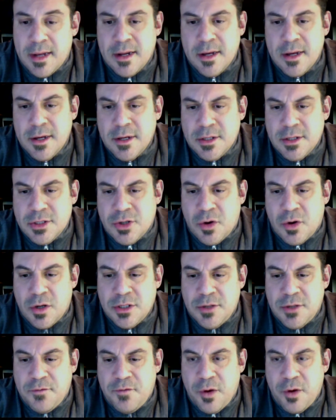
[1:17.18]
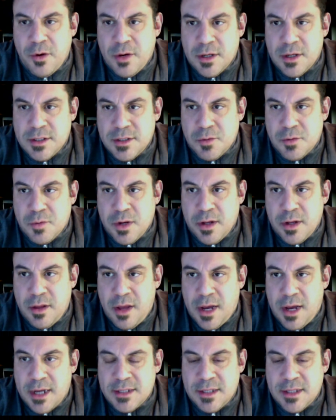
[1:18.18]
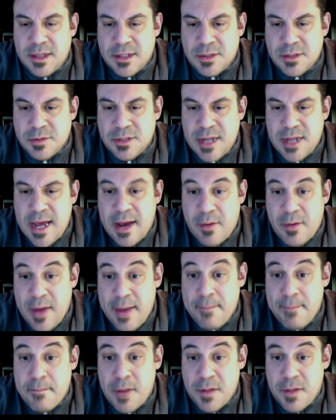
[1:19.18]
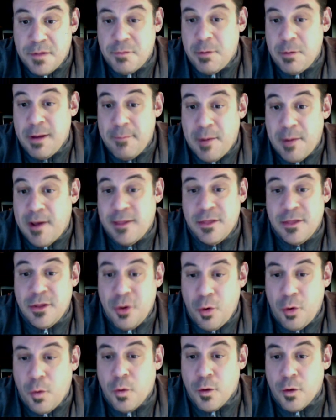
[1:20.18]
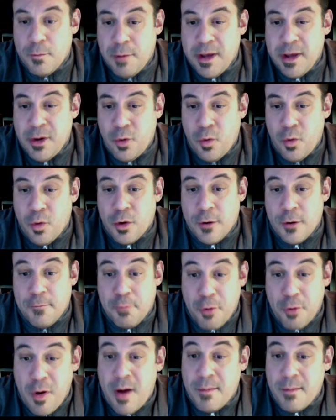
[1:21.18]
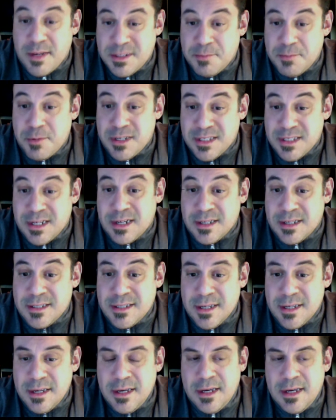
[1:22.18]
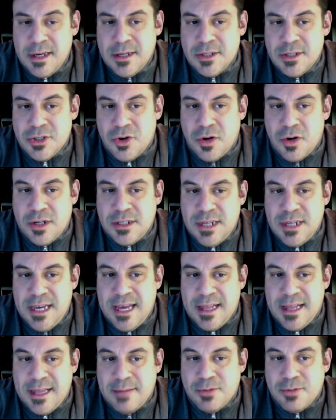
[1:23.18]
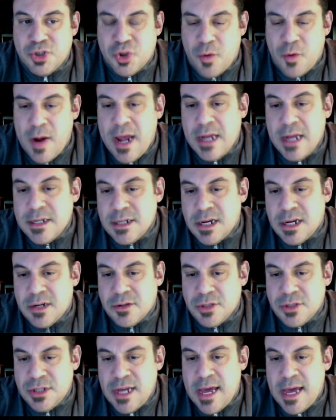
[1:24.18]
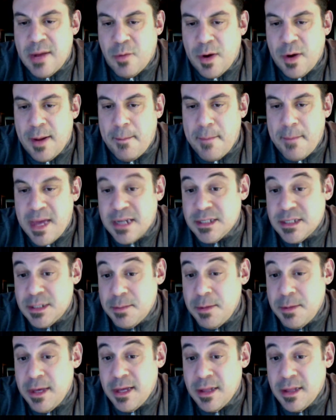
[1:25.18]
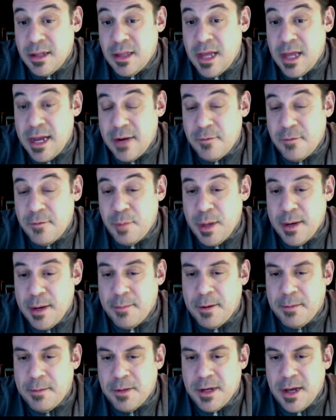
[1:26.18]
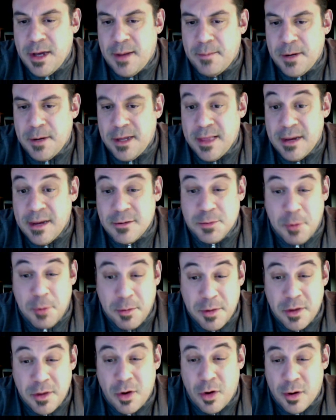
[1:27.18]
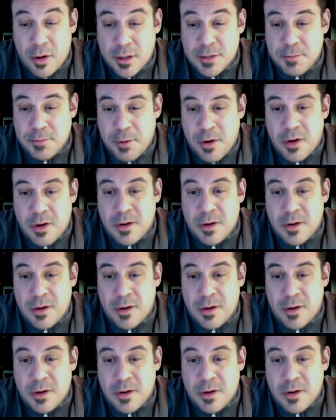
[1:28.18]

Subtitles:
starting to focus and realize that this was now a month-by-month, quarter-by-quarter promise business. Starting to get them trained to understand what it meant to be in the light of being a public company. That was probably the hardest part.